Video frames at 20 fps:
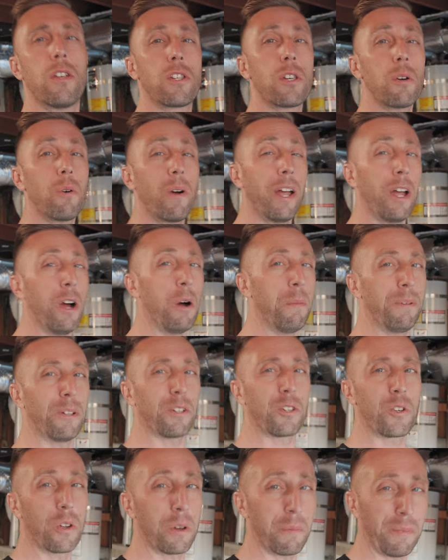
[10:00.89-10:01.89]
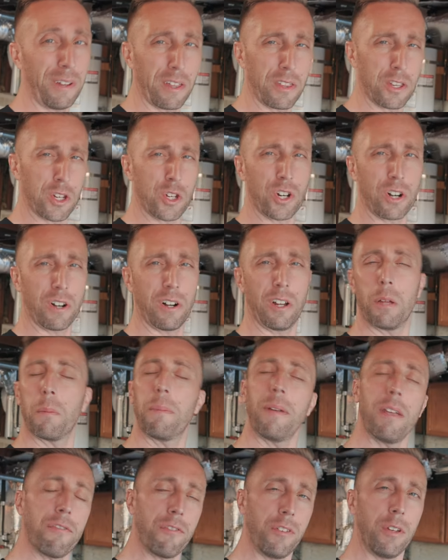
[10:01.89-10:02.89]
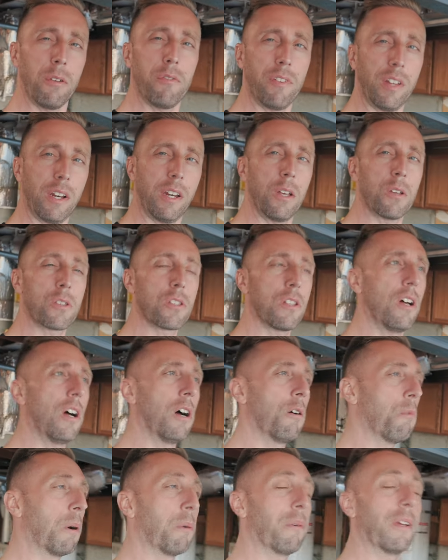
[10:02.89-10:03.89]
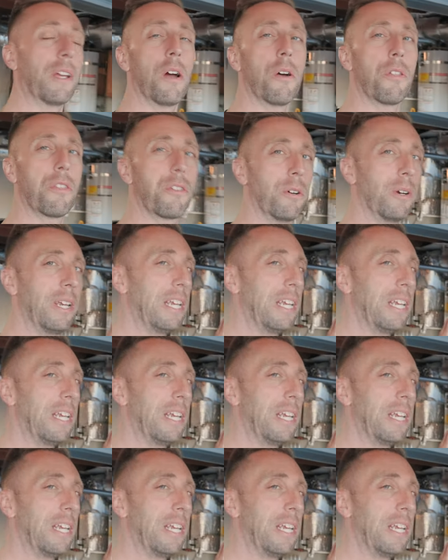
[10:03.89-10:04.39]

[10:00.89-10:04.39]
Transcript: So I hope you'll join me on this journey. It'll be a few videos long where we go through